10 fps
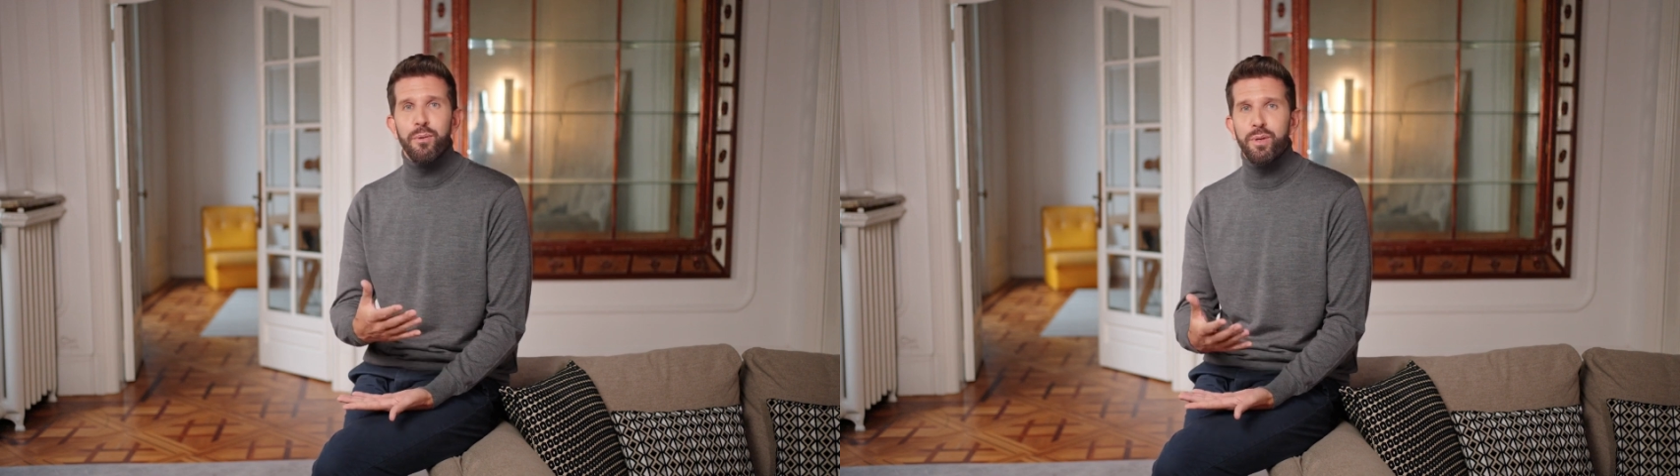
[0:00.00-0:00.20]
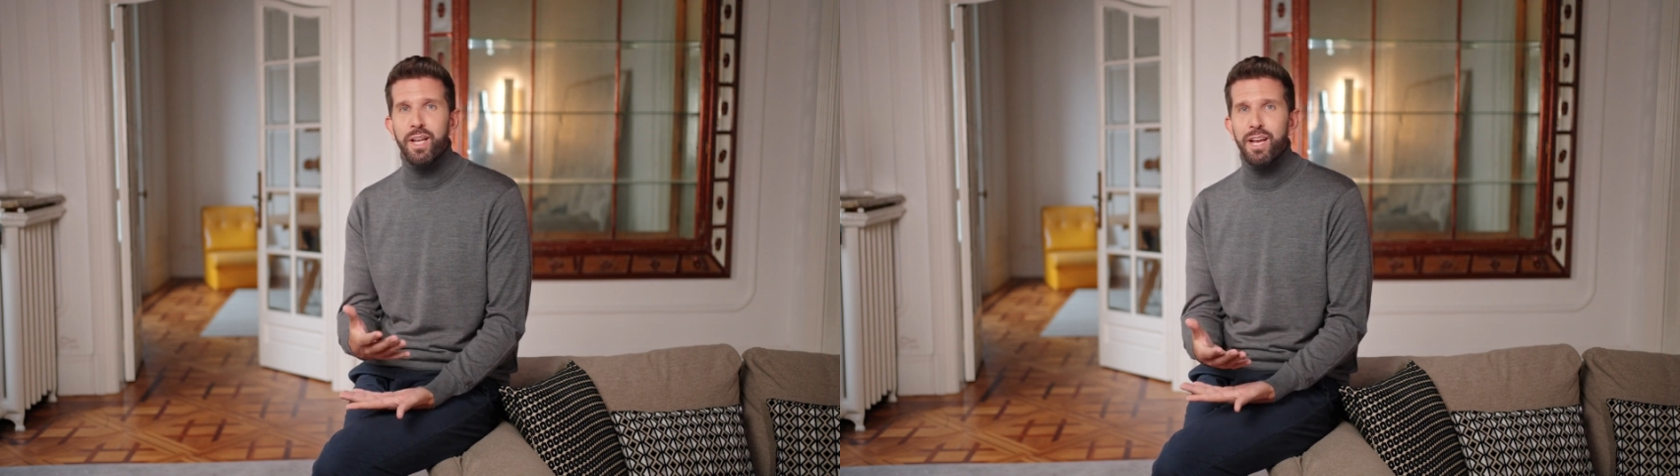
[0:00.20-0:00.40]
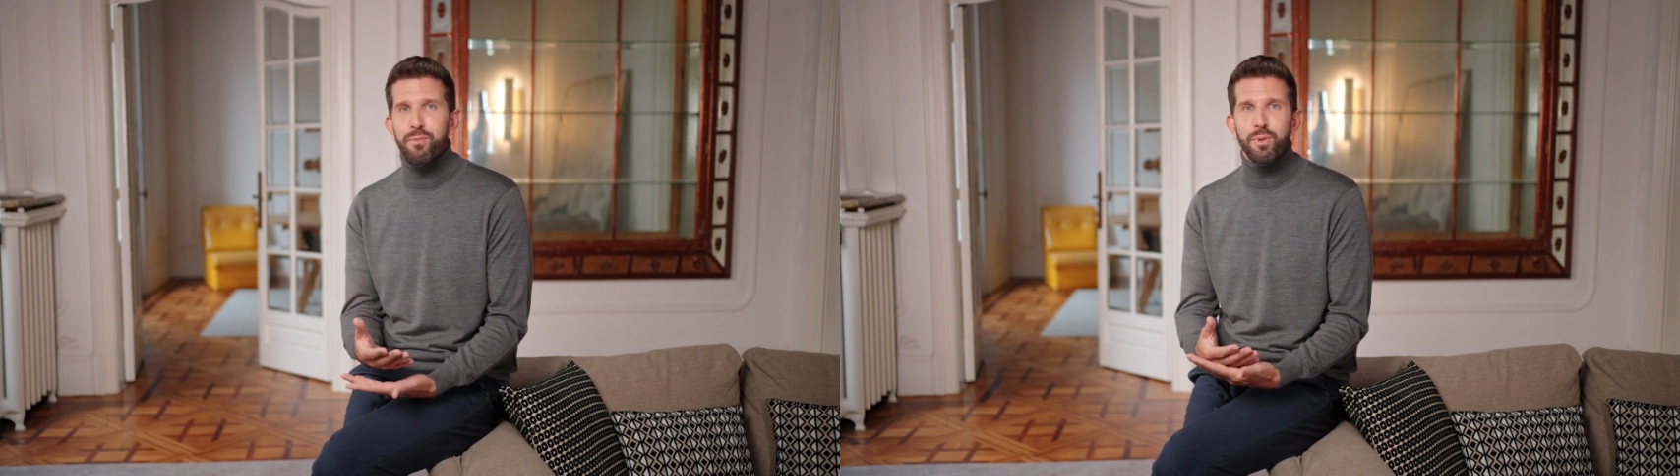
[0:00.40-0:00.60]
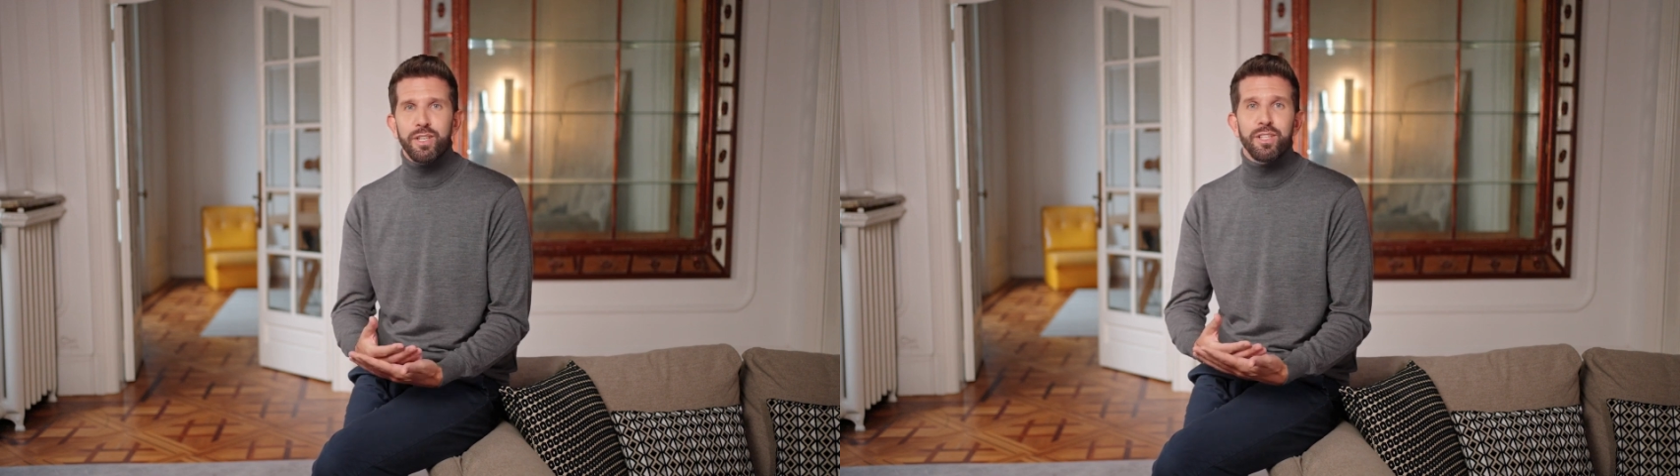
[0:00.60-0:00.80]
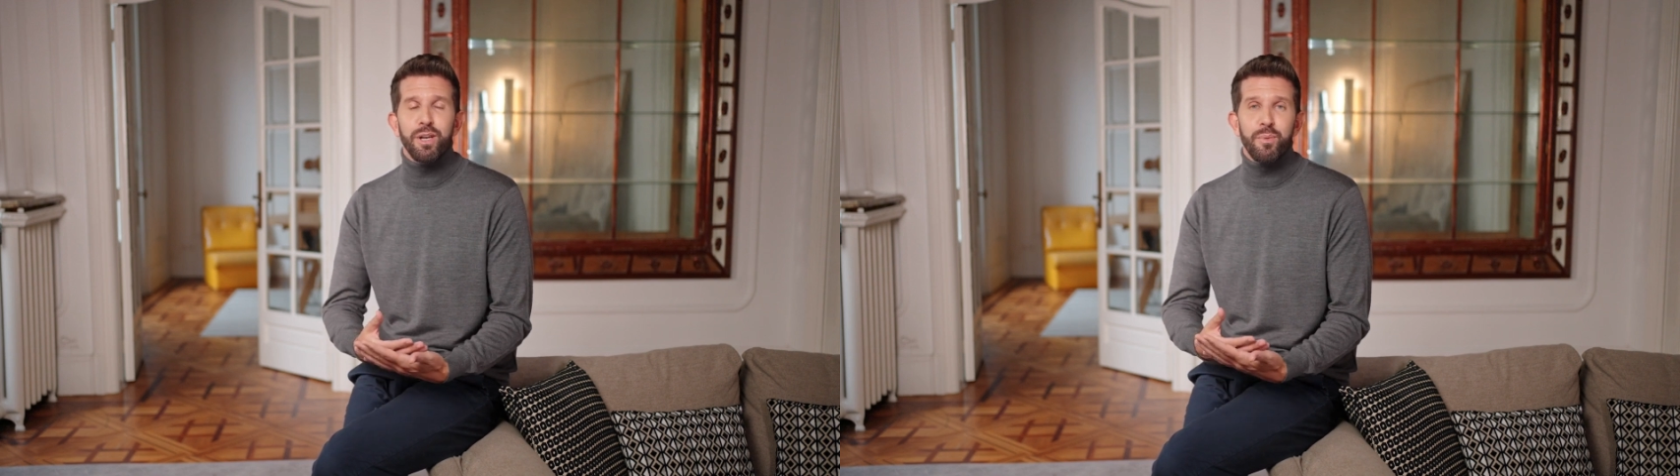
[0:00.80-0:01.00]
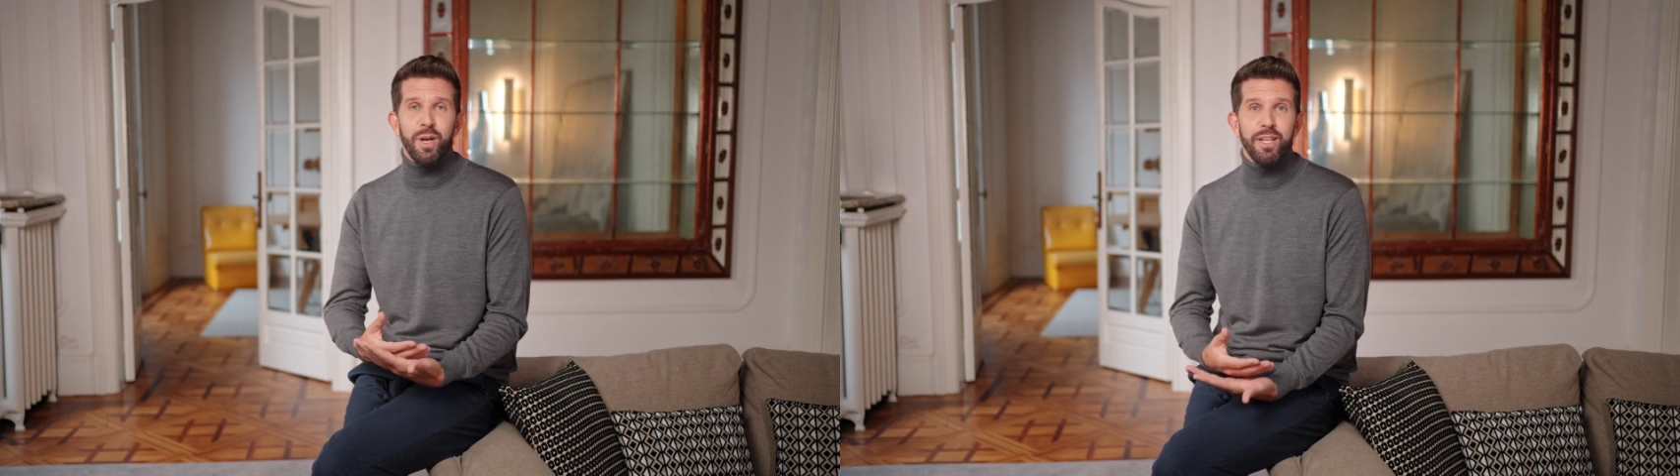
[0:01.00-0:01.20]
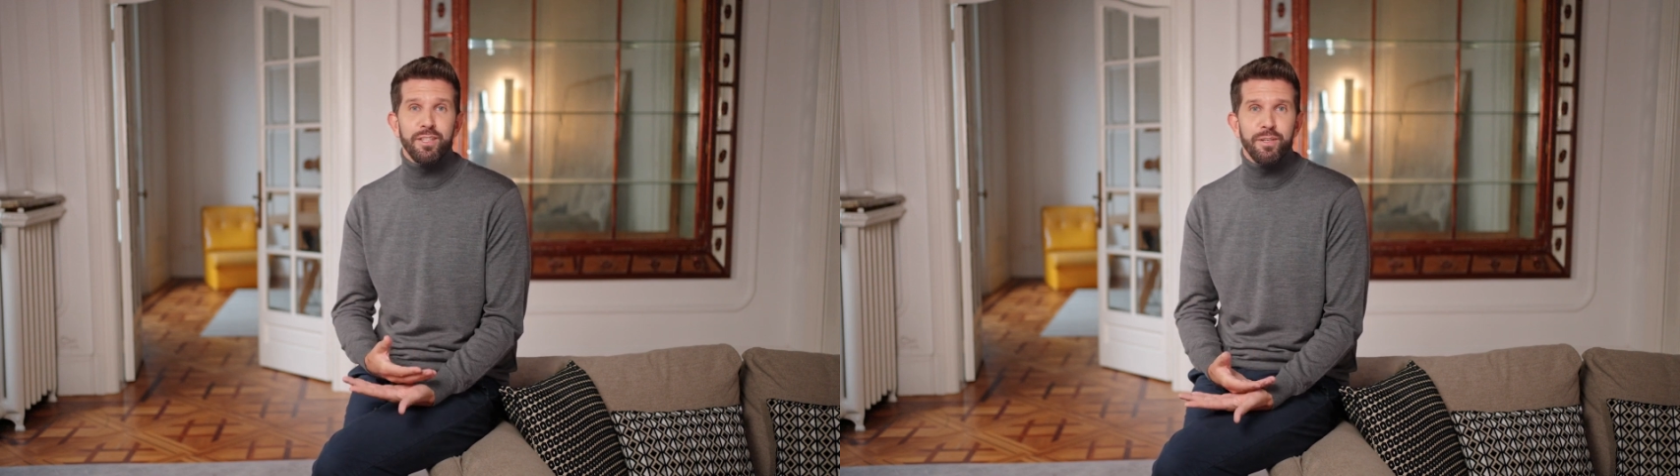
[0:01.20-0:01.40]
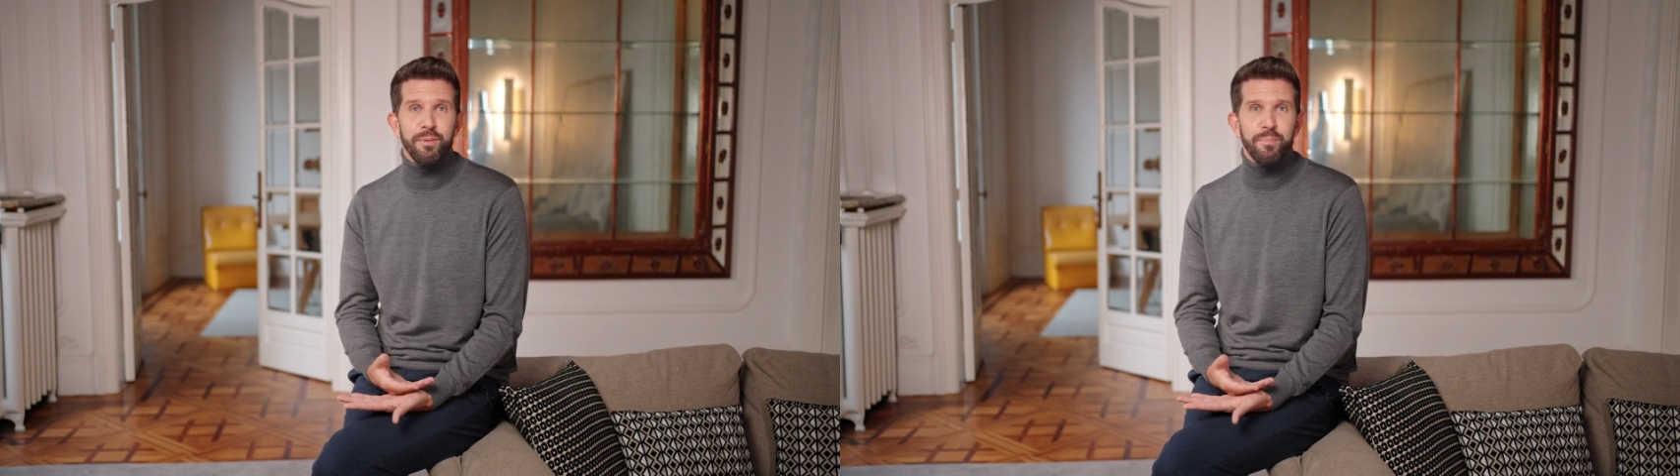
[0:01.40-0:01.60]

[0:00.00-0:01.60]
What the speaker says: with every sunrise.